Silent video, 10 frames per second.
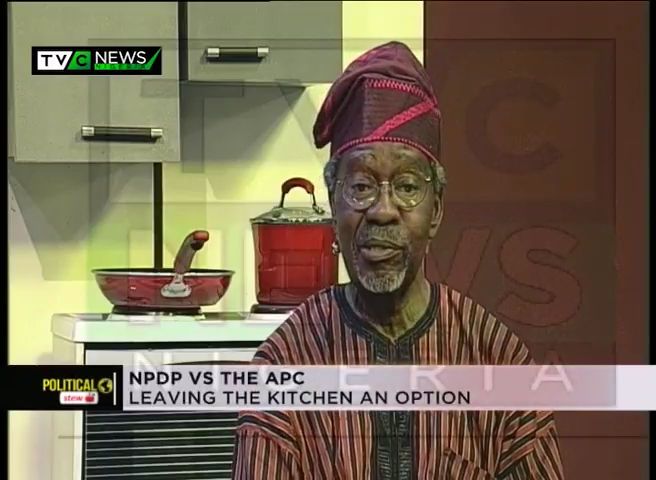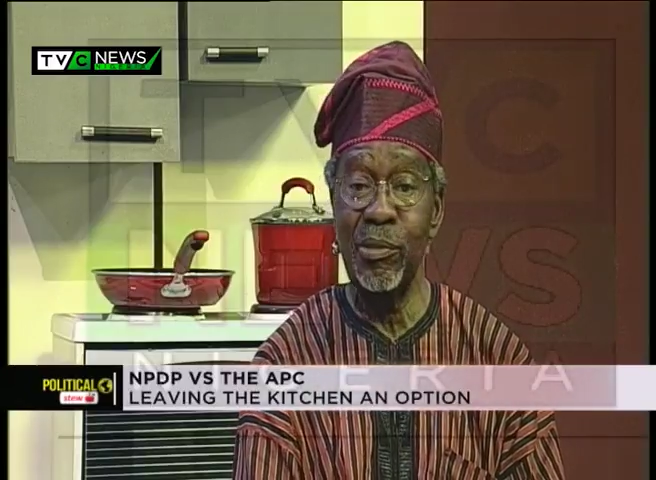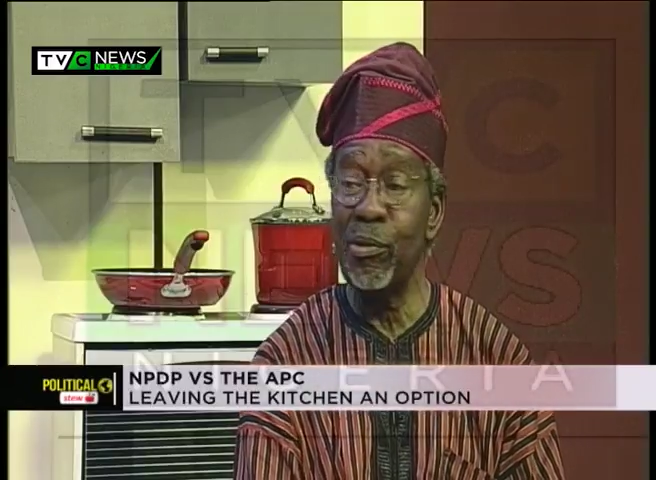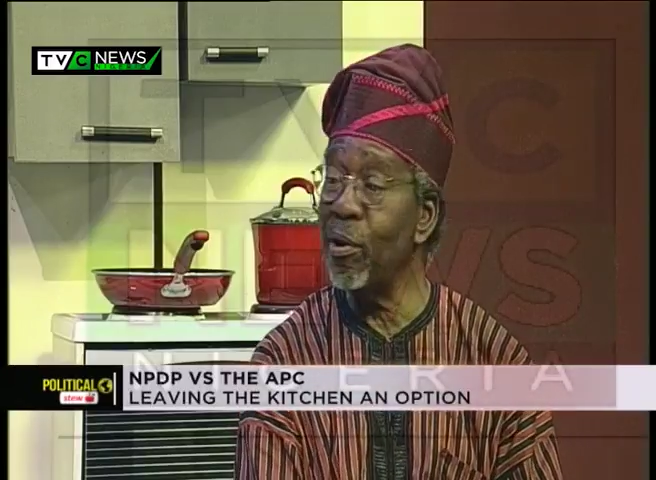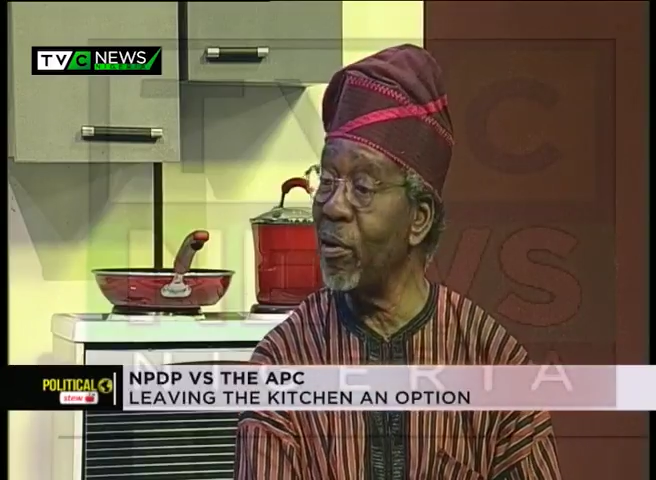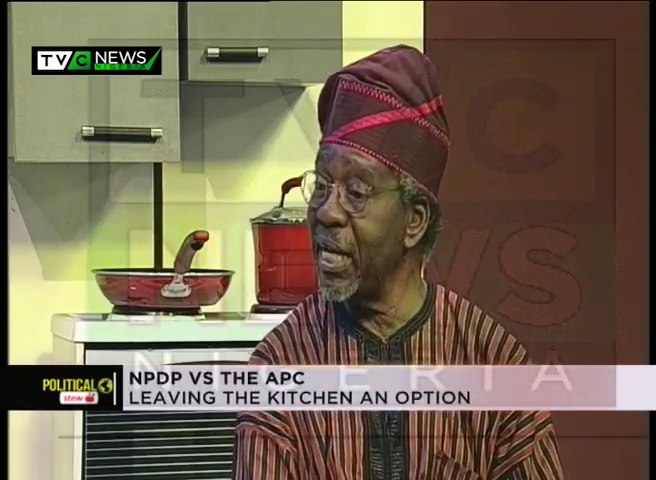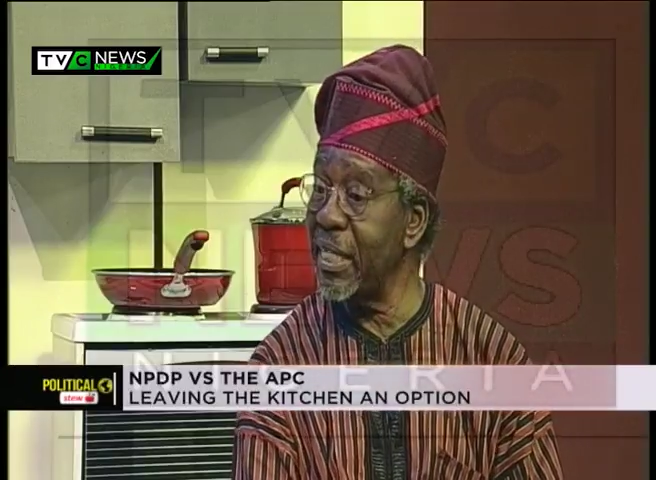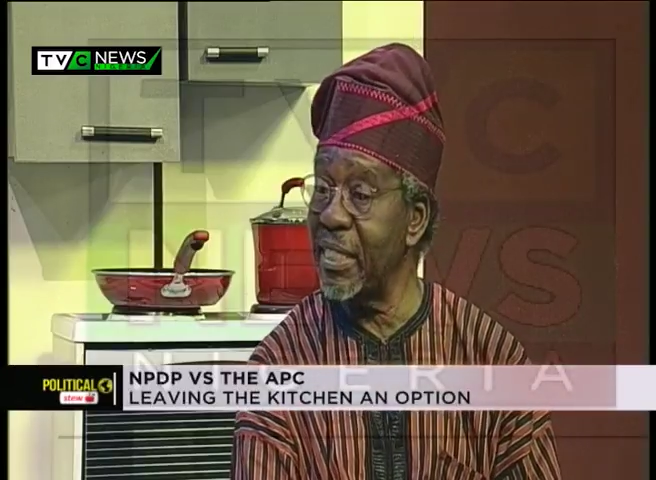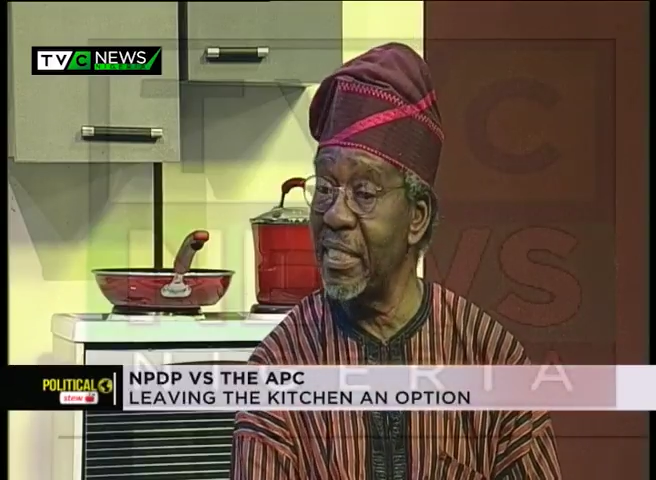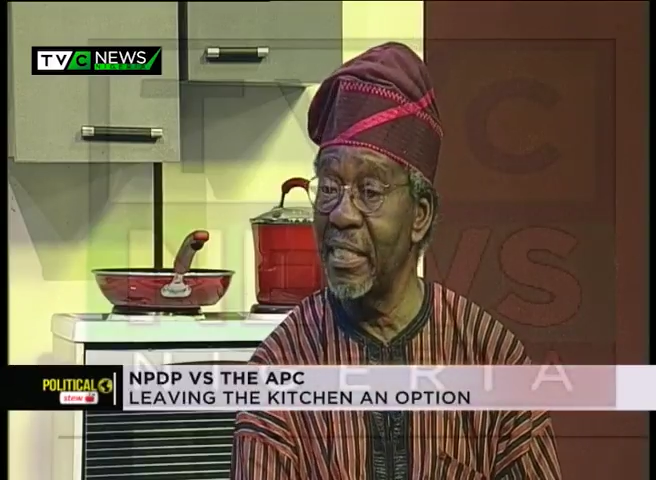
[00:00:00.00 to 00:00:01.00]
to
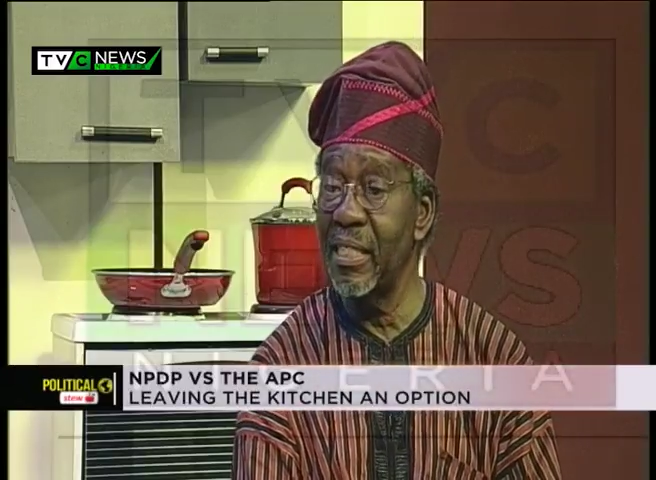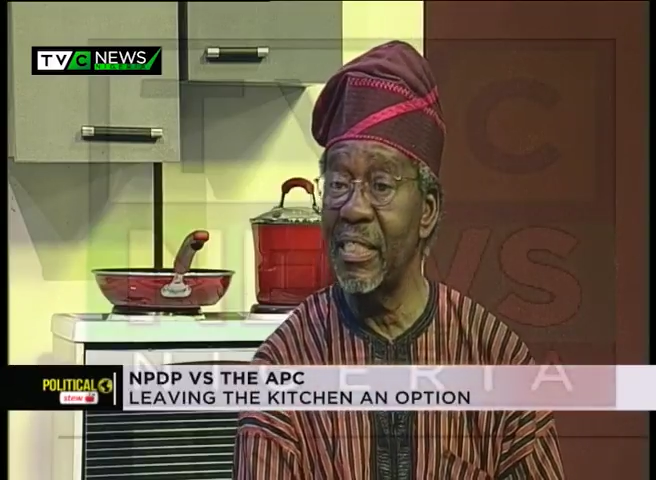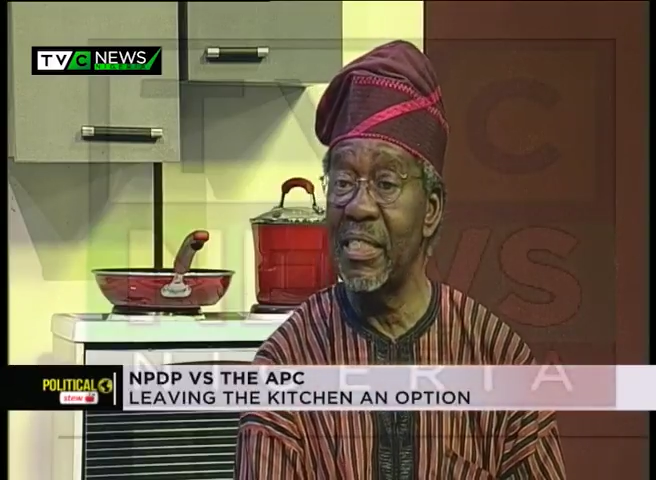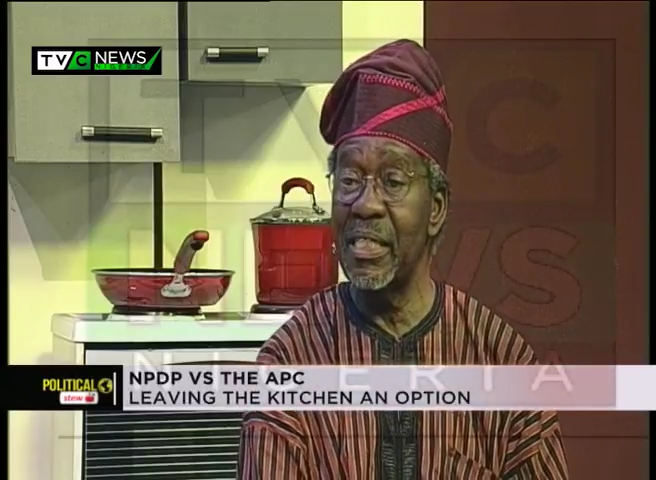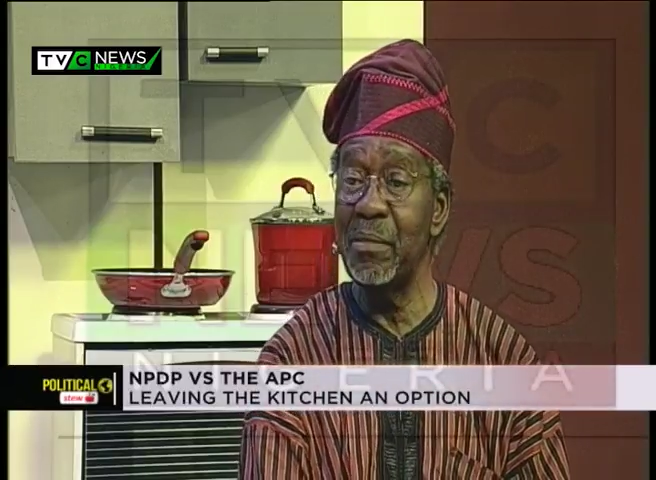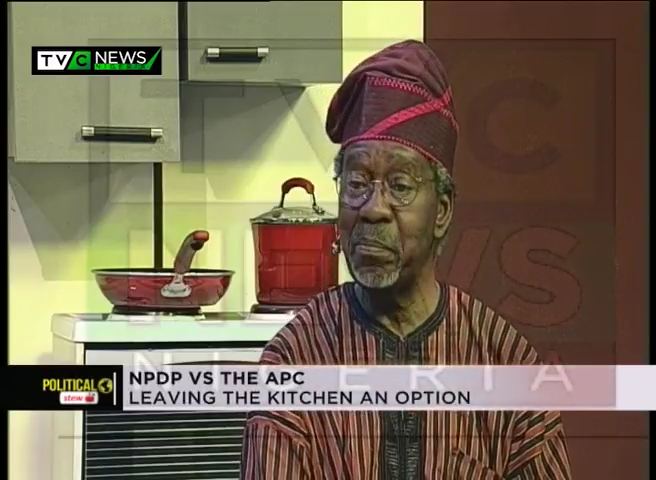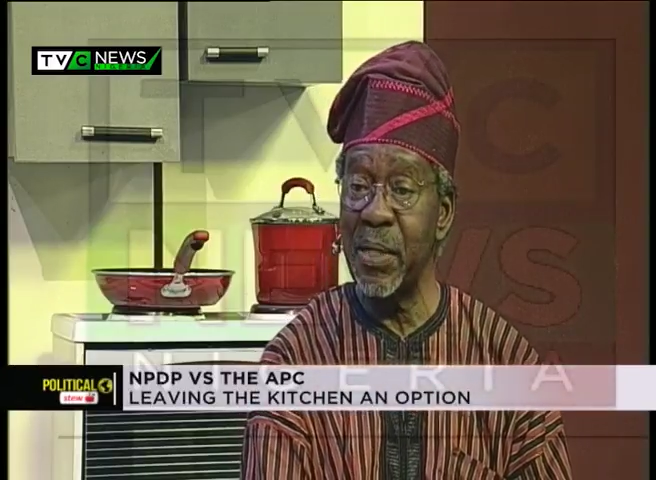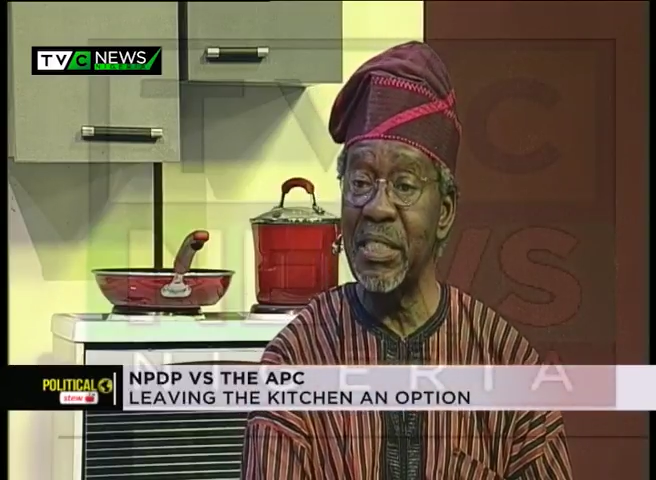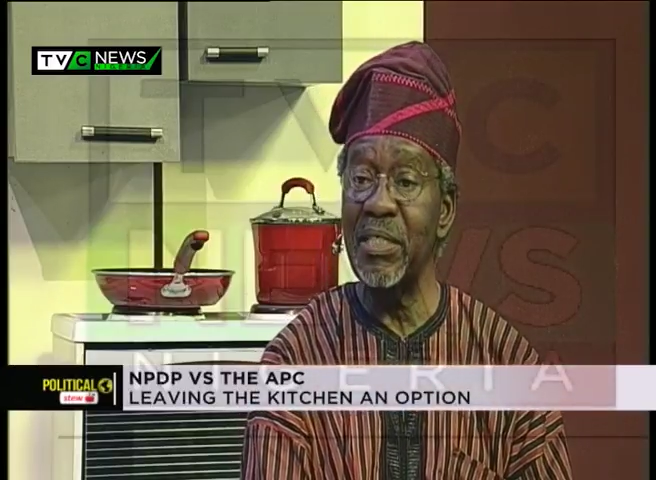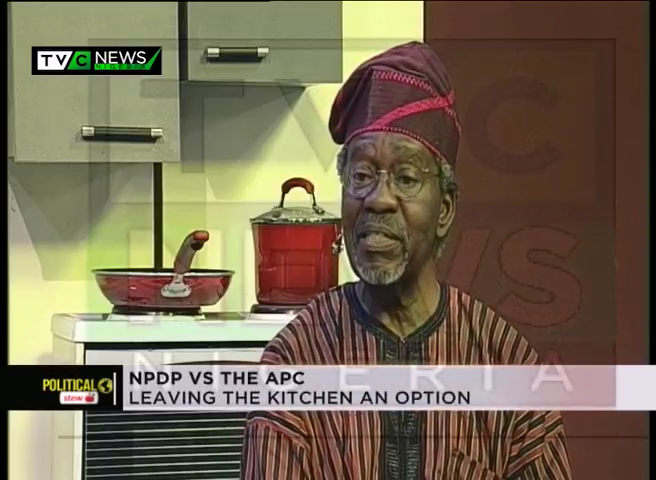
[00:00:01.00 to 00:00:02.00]
correct the
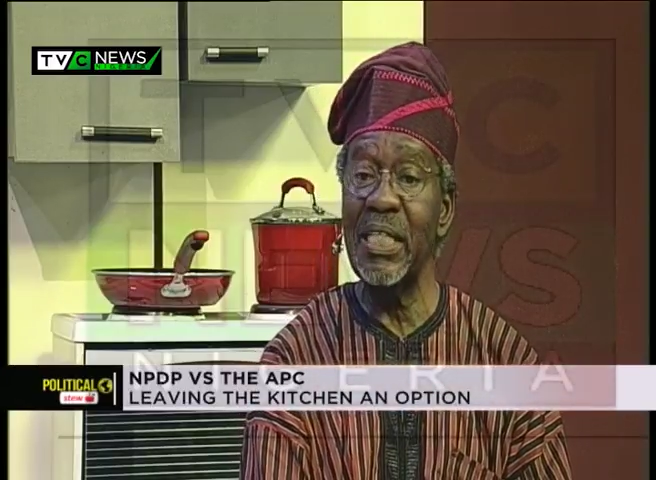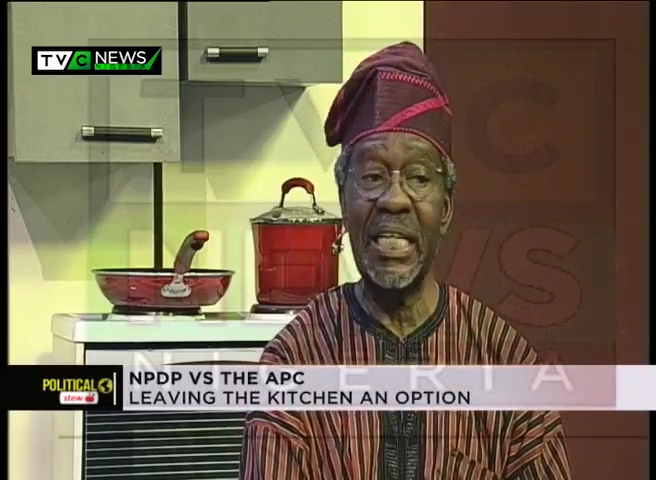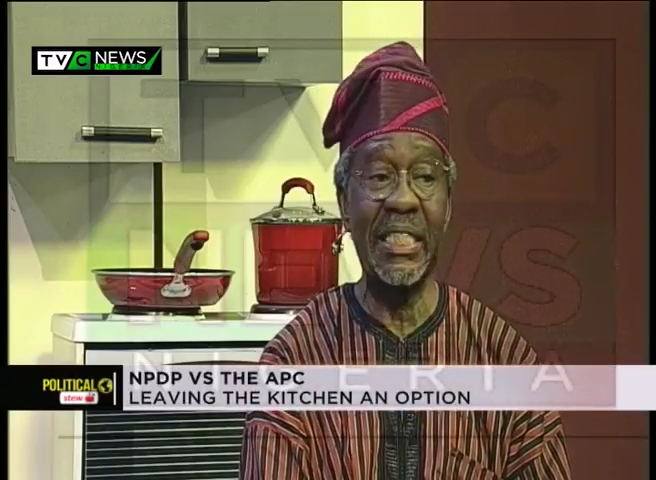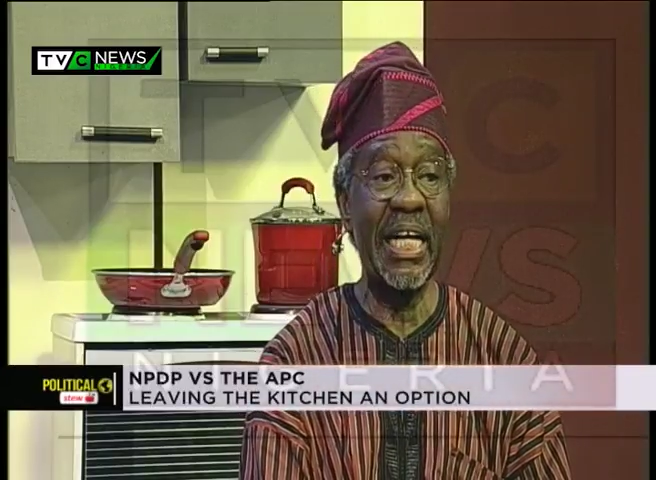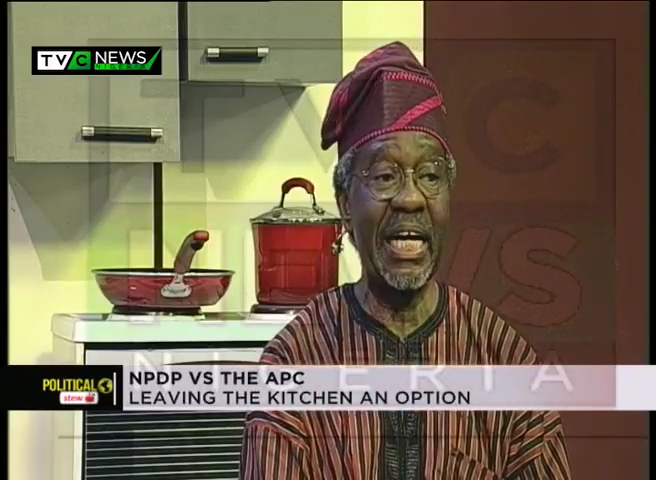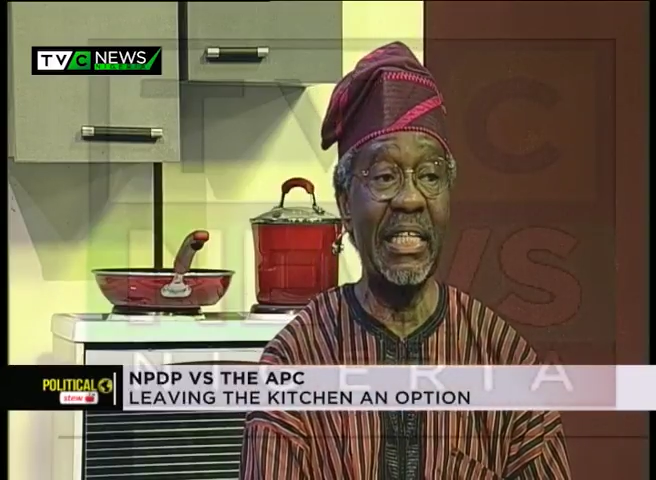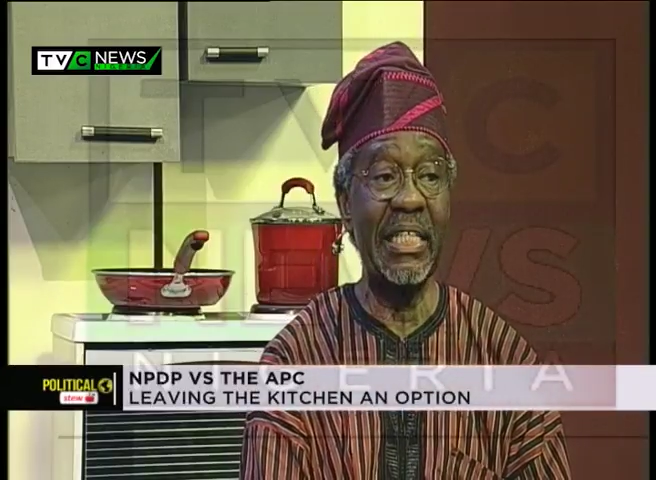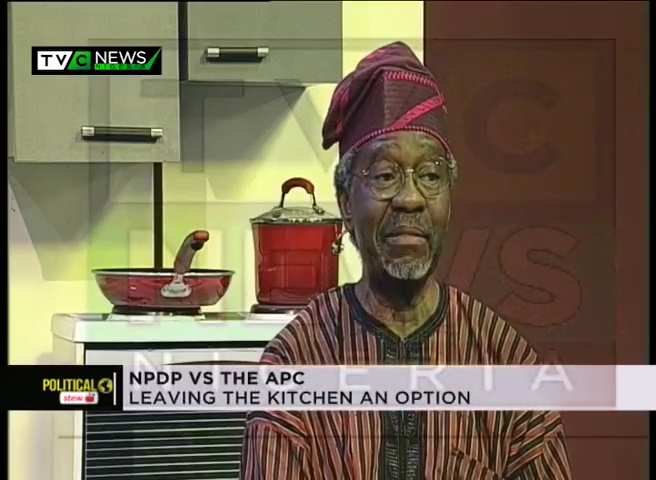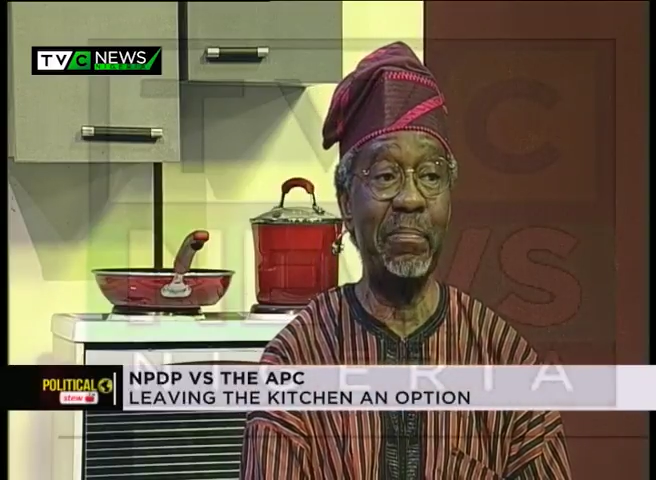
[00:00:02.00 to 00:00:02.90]
impression that the